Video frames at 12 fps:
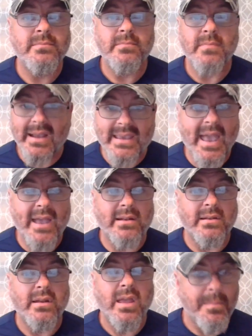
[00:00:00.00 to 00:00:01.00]
Again,
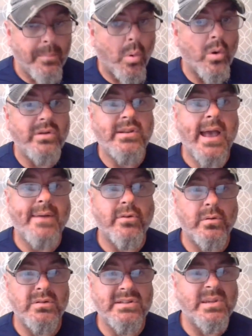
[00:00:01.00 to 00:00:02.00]
important to have a
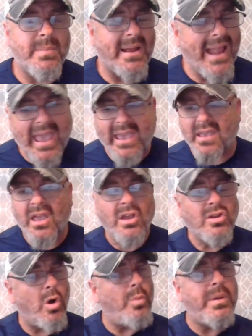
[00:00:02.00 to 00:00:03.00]
release command. Hey,
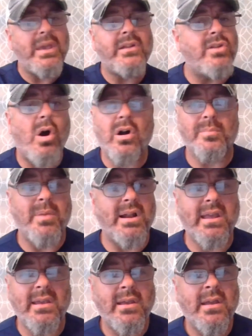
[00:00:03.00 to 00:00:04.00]
go be a dog, buddy.